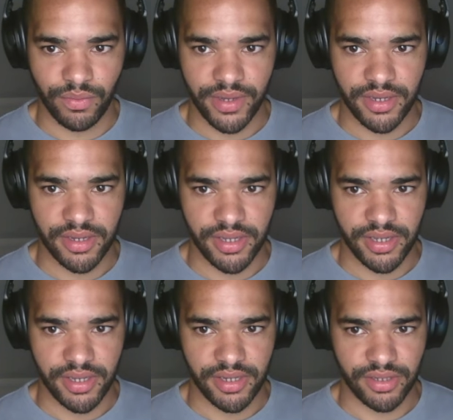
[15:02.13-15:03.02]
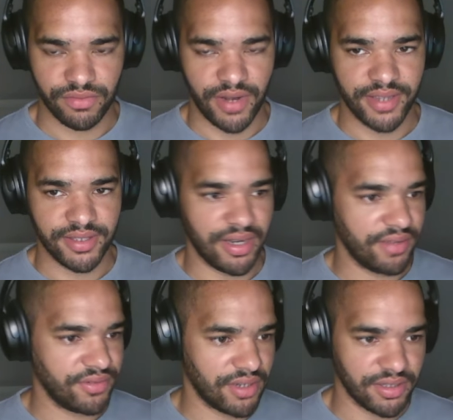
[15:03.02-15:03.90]
Wind is right to
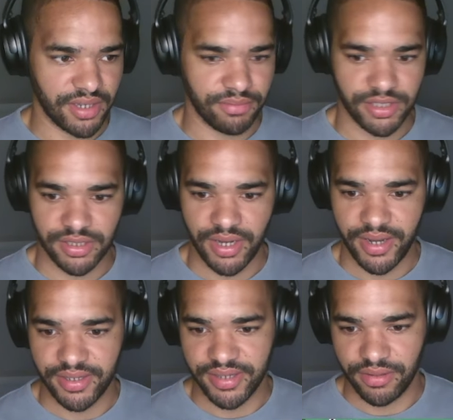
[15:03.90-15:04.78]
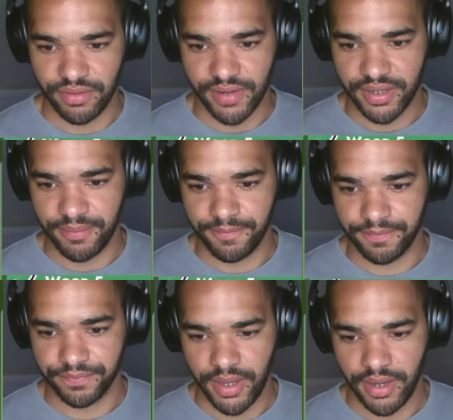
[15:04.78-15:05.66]
left, so let's aim slightly down the right,
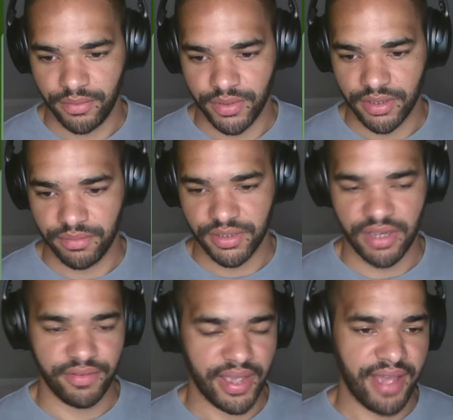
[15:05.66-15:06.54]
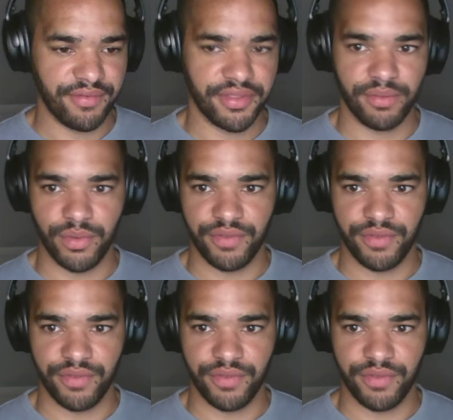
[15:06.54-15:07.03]
and we can give it everything we've